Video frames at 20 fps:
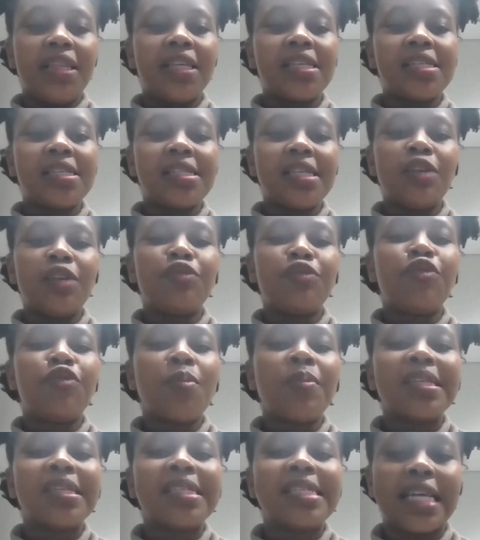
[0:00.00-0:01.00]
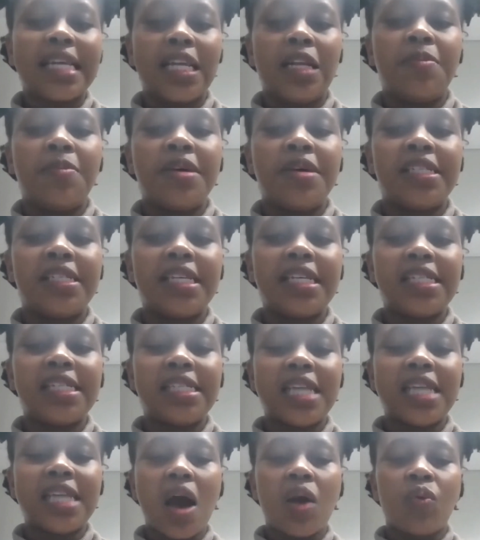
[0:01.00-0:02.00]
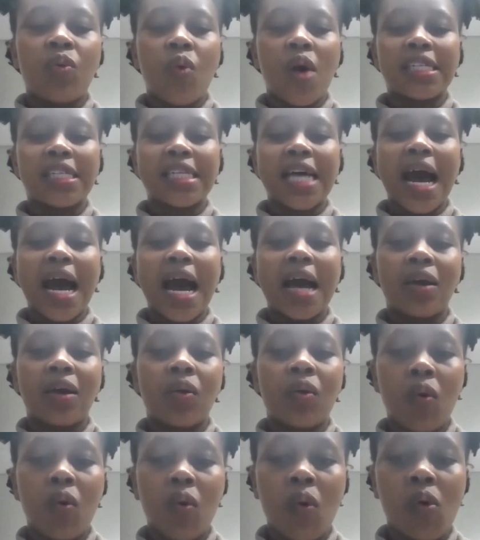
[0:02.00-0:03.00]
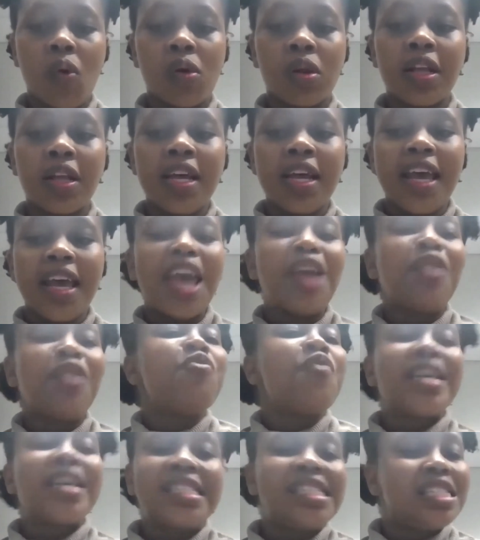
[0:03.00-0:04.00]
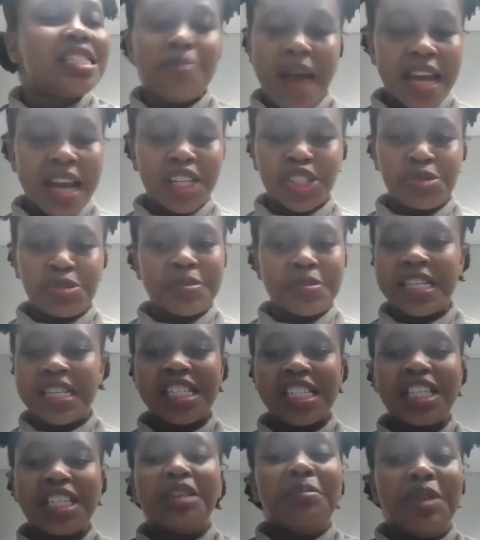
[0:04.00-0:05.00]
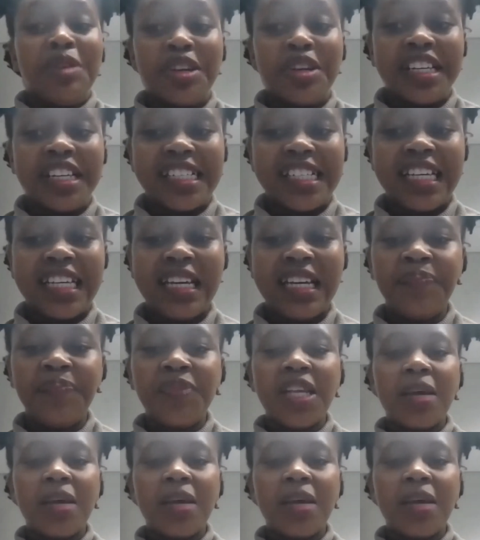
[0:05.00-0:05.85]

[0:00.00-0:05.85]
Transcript: This informal settlement is now what I call a waste management community